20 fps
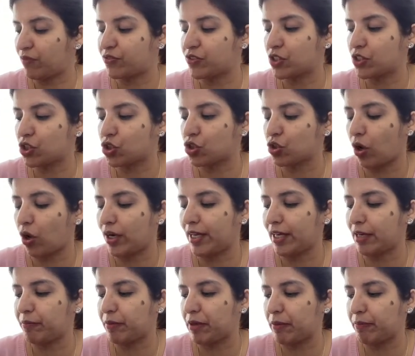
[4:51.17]
if
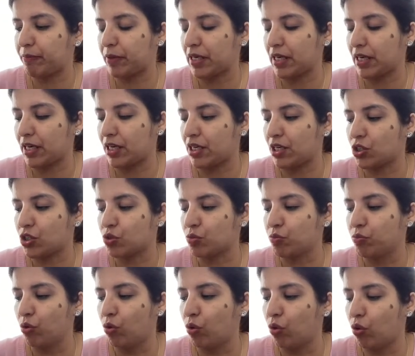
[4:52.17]
systolic BP is
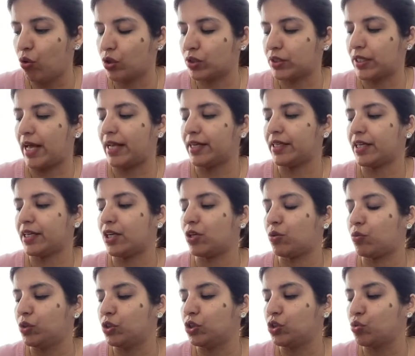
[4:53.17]
more than
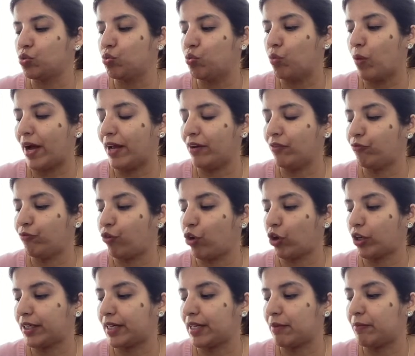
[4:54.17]
equal to
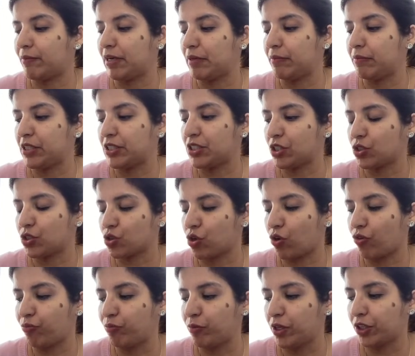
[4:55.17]
140 millimeters
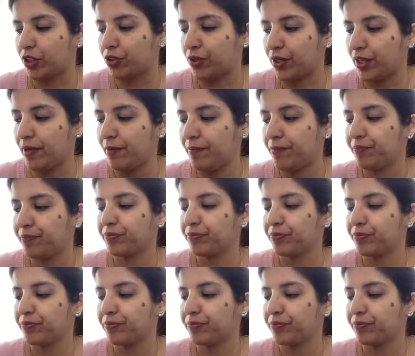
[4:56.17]
of mercury,